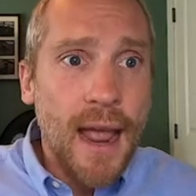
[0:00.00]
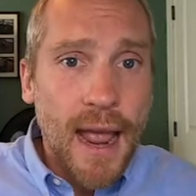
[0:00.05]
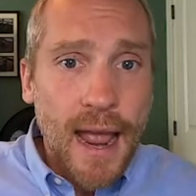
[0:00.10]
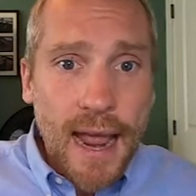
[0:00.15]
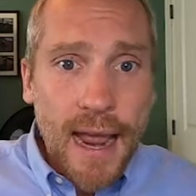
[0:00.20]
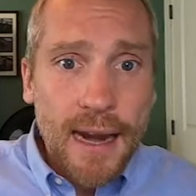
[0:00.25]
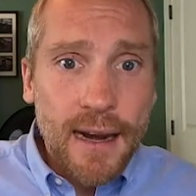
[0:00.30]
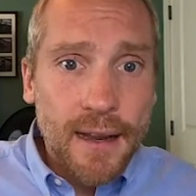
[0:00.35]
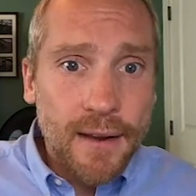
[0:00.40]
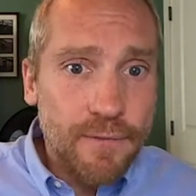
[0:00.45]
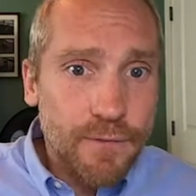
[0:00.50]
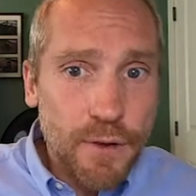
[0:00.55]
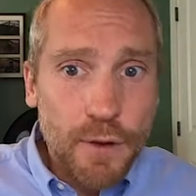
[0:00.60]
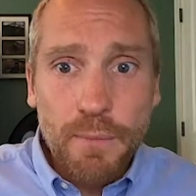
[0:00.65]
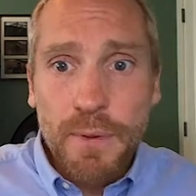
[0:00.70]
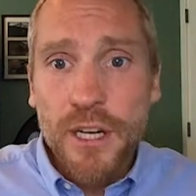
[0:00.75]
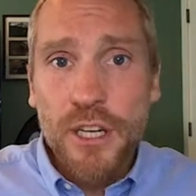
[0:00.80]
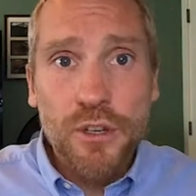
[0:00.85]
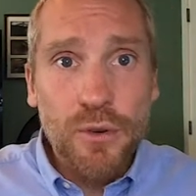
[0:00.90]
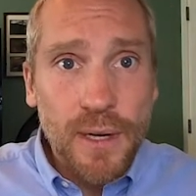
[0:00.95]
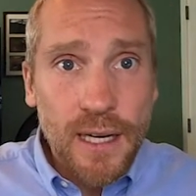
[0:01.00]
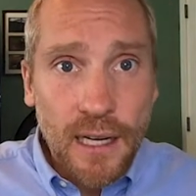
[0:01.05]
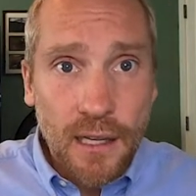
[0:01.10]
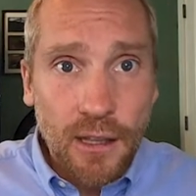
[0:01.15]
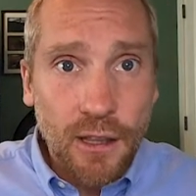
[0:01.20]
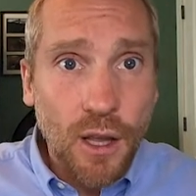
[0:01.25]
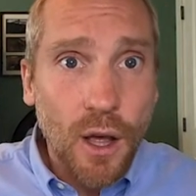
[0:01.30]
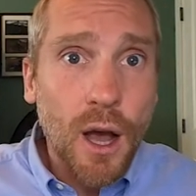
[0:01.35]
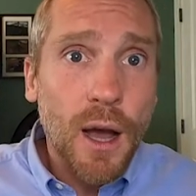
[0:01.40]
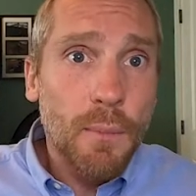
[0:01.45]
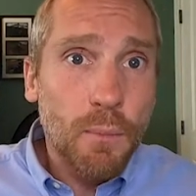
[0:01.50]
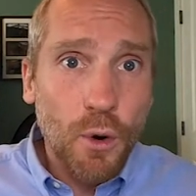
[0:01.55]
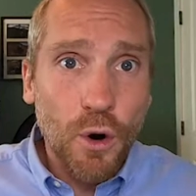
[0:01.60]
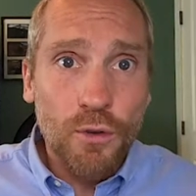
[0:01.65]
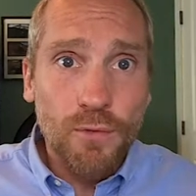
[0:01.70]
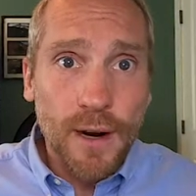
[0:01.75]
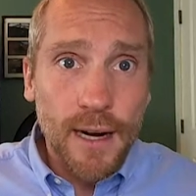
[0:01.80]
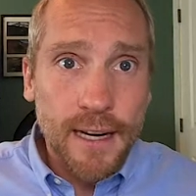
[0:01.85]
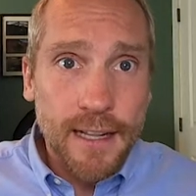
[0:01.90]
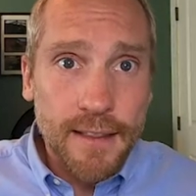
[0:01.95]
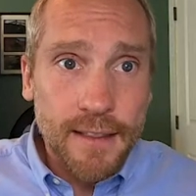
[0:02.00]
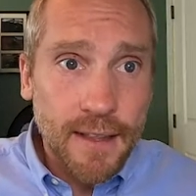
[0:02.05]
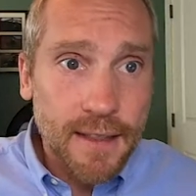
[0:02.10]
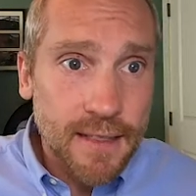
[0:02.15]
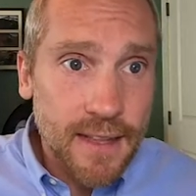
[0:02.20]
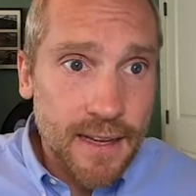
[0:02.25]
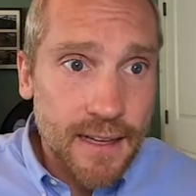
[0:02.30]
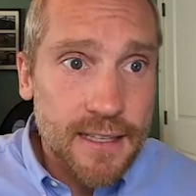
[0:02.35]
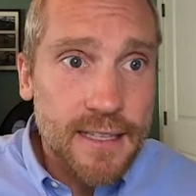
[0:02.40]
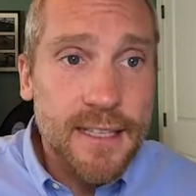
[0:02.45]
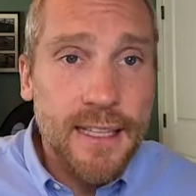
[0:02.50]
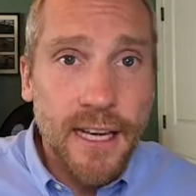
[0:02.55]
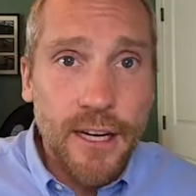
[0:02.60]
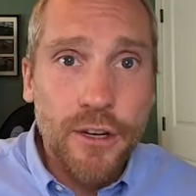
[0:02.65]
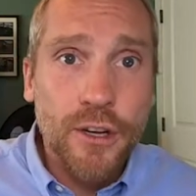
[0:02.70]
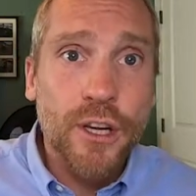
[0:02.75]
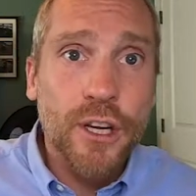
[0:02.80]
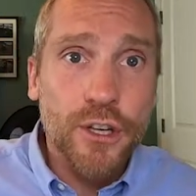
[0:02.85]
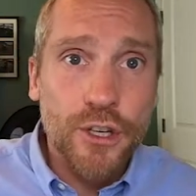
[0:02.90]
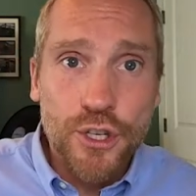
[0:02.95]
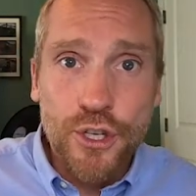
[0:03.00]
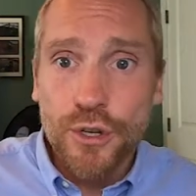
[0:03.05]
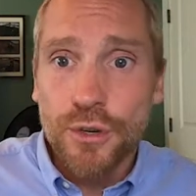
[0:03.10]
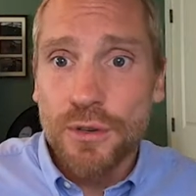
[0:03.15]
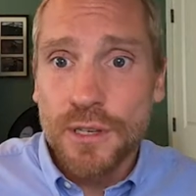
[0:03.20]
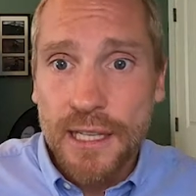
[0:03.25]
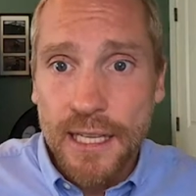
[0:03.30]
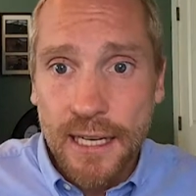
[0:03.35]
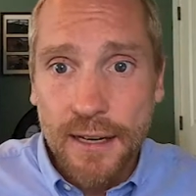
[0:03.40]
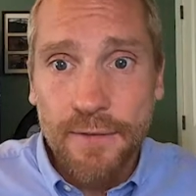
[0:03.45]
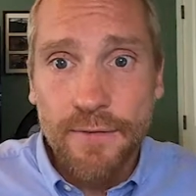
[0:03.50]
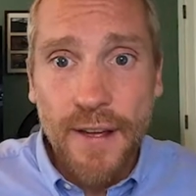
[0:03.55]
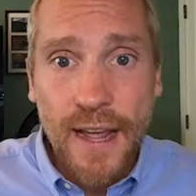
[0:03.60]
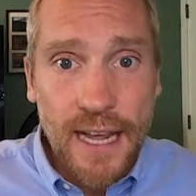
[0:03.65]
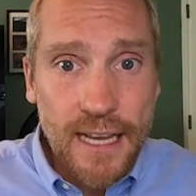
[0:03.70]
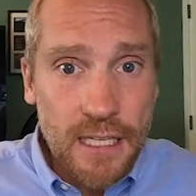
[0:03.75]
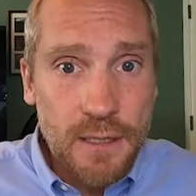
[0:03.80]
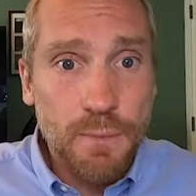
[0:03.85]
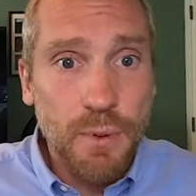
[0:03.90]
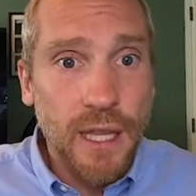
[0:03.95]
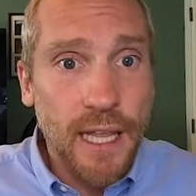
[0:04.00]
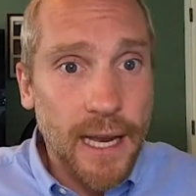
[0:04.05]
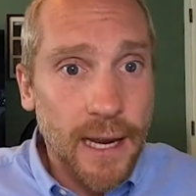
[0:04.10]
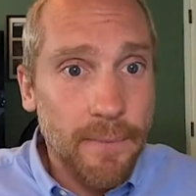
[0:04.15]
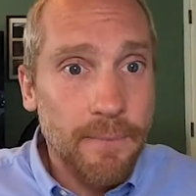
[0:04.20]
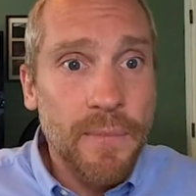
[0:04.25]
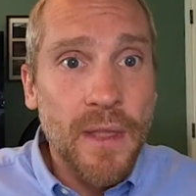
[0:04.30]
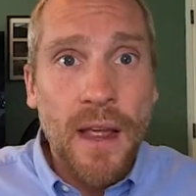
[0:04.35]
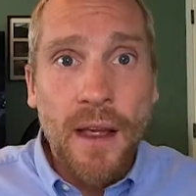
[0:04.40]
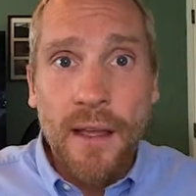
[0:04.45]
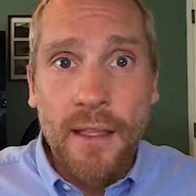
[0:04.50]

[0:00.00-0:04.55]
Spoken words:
And if you've been doing a lot more running than this, then you can choose the advanced plan.